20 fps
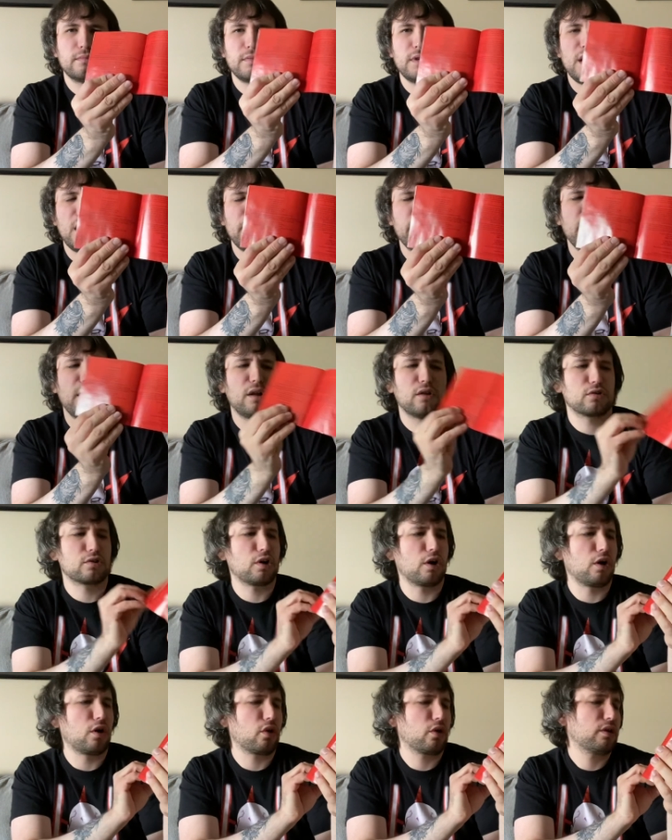Yeah, Mellon
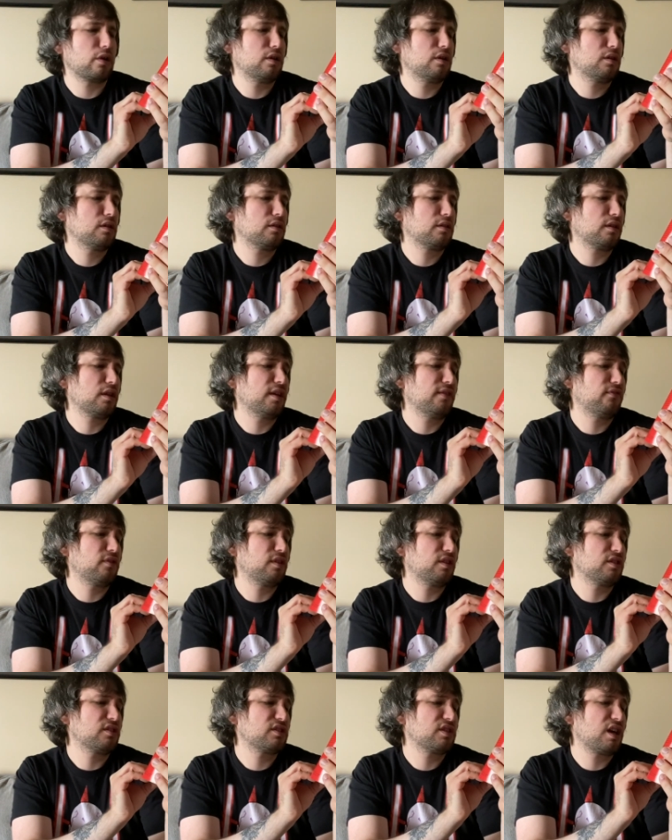Collie and the
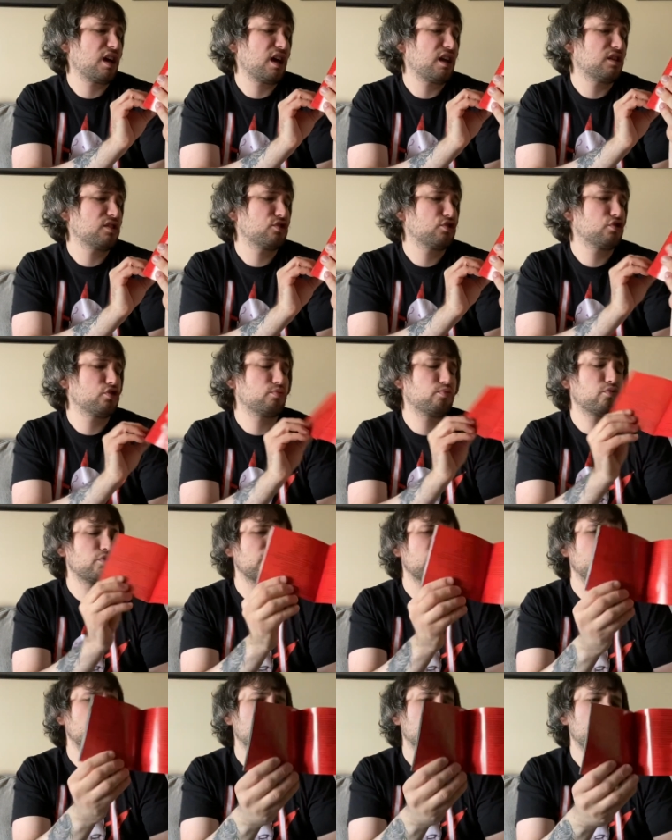Infinite Sadness is
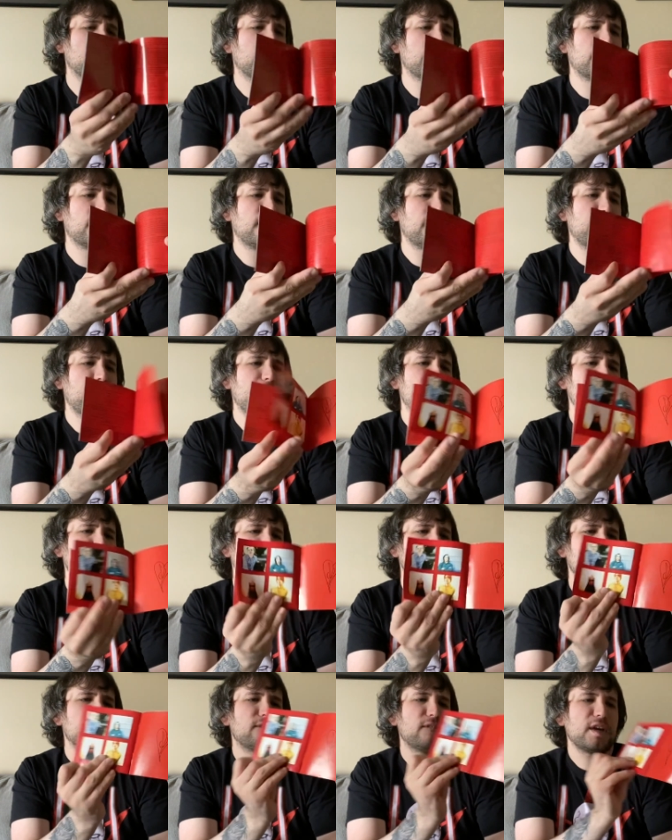pretty
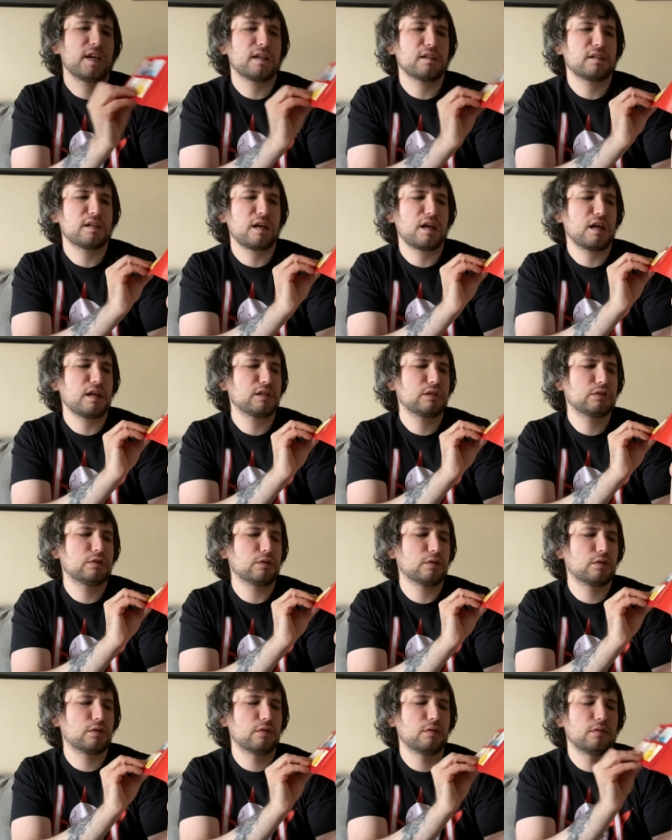
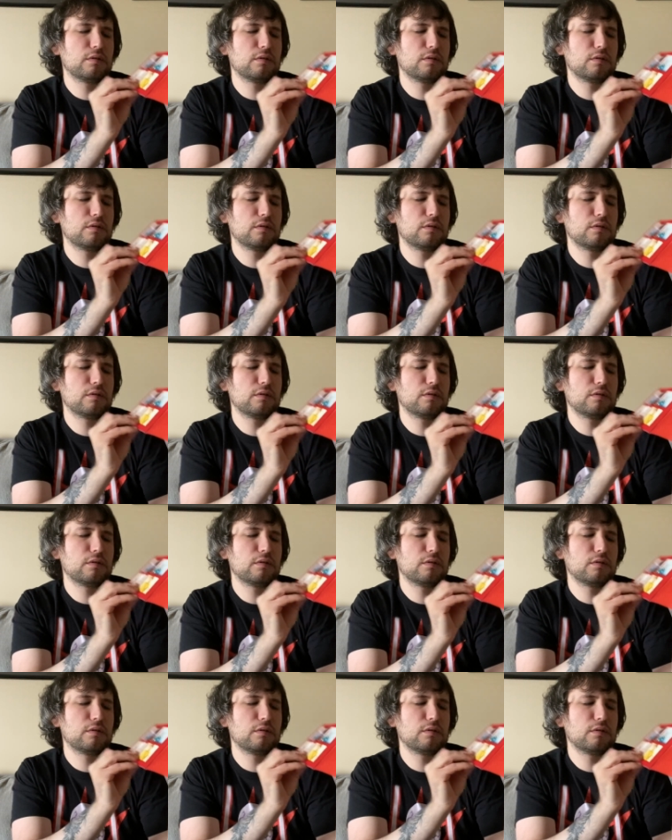fantastic.